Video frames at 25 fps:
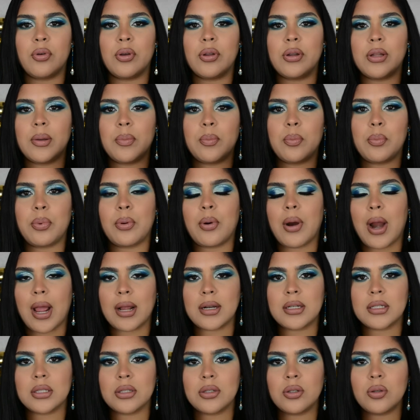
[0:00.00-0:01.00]
really
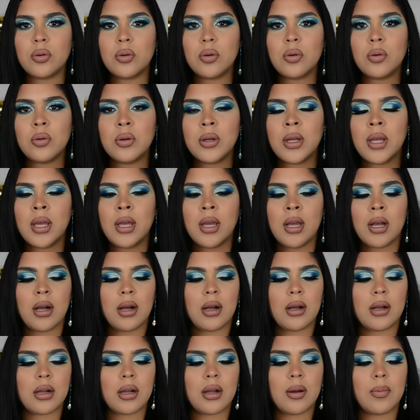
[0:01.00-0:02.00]
practical
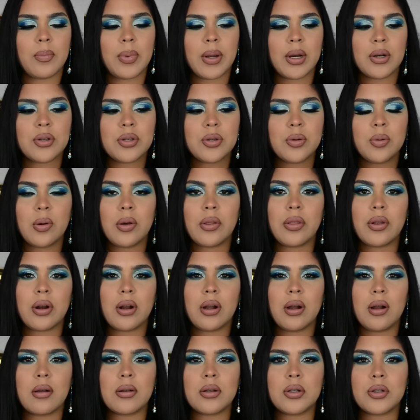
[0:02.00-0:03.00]
compared to other
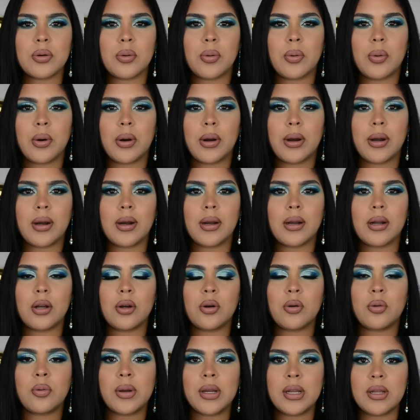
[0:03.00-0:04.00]
contour
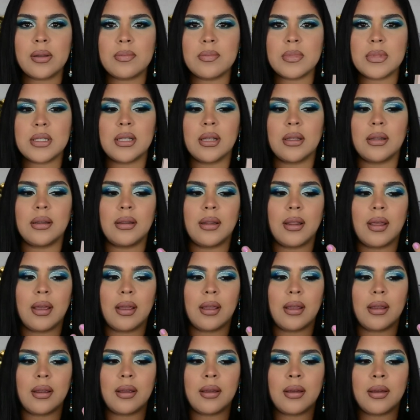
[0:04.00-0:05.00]
creams and
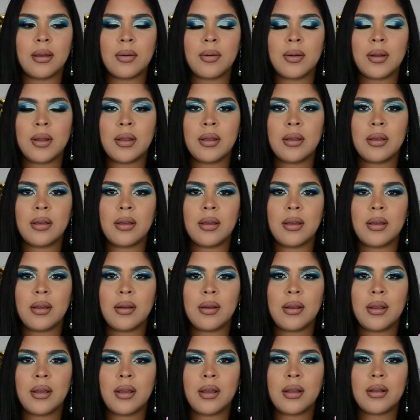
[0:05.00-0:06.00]
like
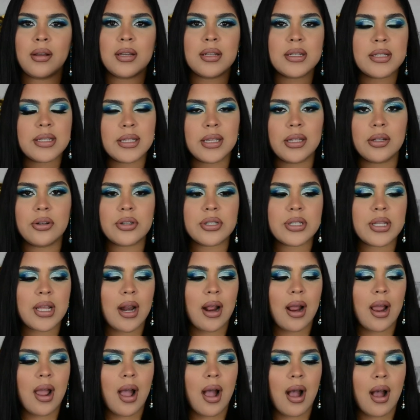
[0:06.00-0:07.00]
concealers that
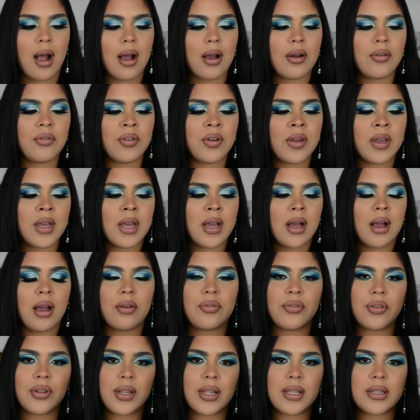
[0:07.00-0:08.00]
I have. I
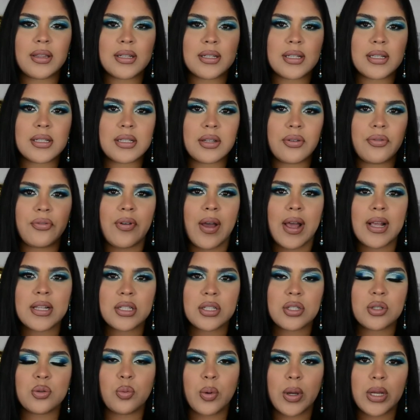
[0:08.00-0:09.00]
feel like this is the
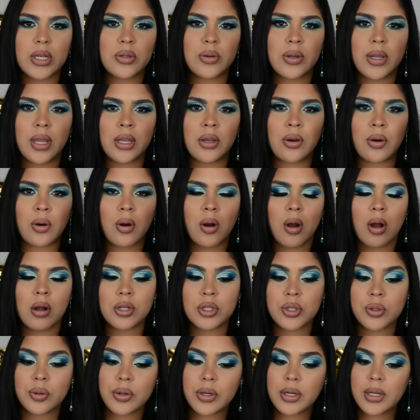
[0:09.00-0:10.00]
fastest way to get your
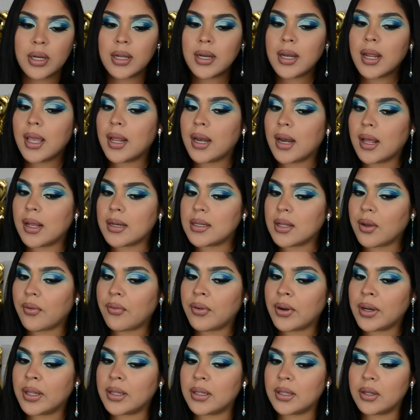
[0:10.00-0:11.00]
contour done, and I
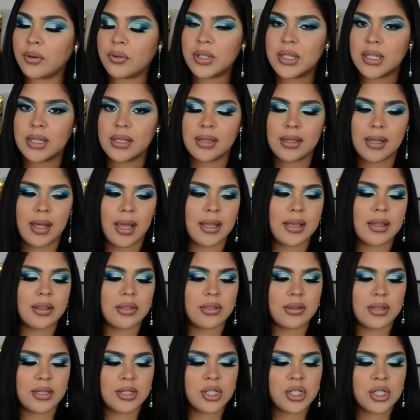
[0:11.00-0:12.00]
definitely did like
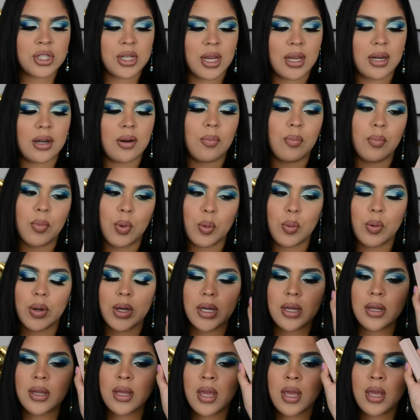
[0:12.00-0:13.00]
this shade
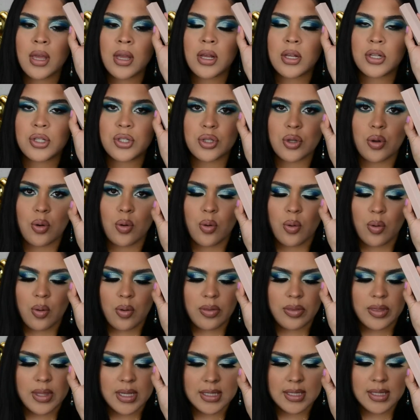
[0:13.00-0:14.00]
Mocha, so
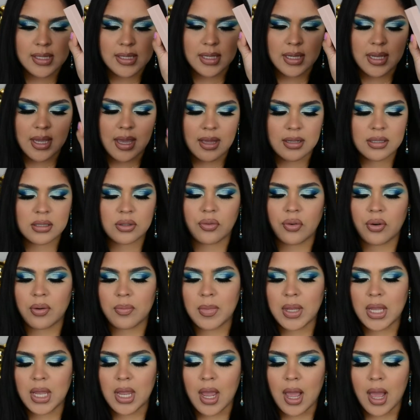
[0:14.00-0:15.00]
this is a yes for
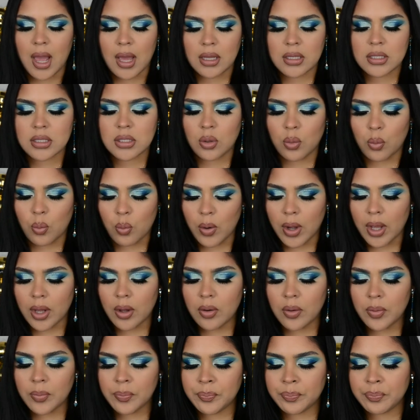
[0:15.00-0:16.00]
me as
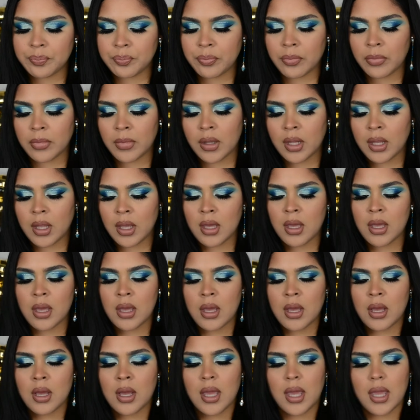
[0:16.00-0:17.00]
well.
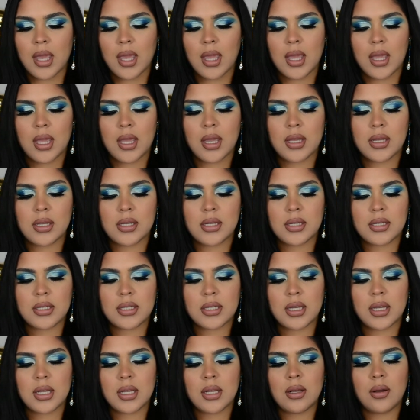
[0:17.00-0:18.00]
And
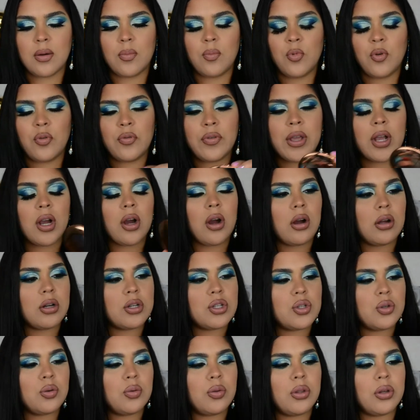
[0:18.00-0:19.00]
moving on
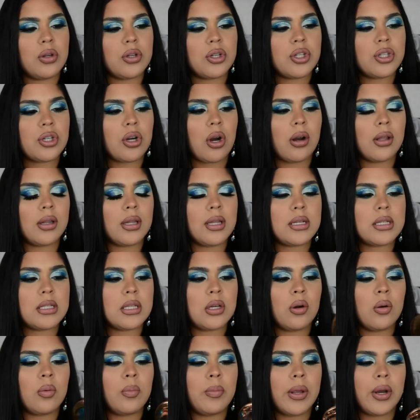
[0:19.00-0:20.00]
to the Charlotte
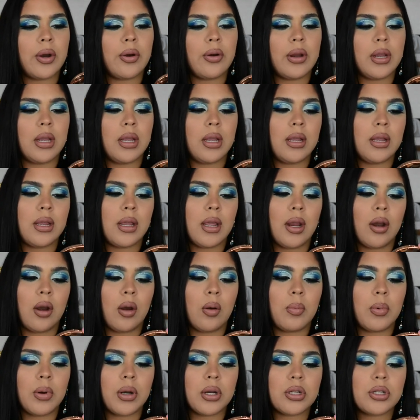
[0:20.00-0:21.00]
Tilbury
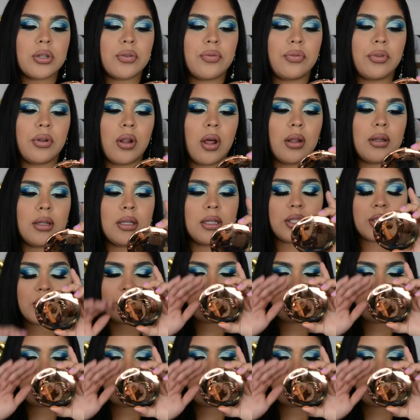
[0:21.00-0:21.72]
Airbrush Flawless